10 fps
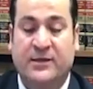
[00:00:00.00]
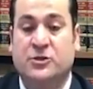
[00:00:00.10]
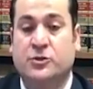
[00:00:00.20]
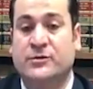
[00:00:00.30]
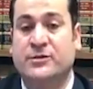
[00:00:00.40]

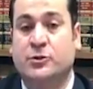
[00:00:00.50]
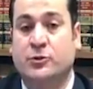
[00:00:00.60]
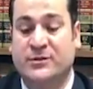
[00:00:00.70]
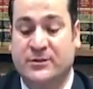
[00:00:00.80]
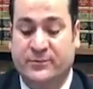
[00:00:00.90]
insurance,
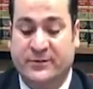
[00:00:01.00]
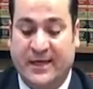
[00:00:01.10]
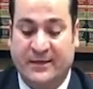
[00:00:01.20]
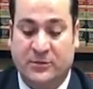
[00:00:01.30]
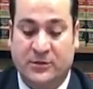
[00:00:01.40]
tourism,
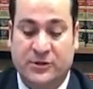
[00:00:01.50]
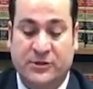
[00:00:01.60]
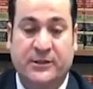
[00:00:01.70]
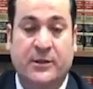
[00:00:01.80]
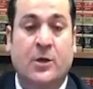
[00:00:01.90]

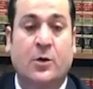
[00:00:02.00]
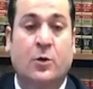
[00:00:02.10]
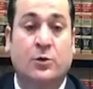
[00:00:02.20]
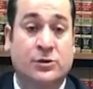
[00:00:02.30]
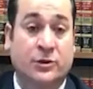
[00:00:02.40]
technology,
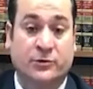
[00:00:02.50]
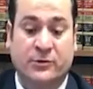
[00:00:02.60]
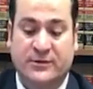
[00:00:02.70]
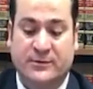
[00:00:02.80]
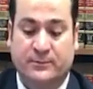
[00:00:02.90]
or
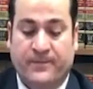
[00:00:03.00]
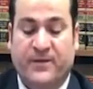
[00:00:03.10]
journalism.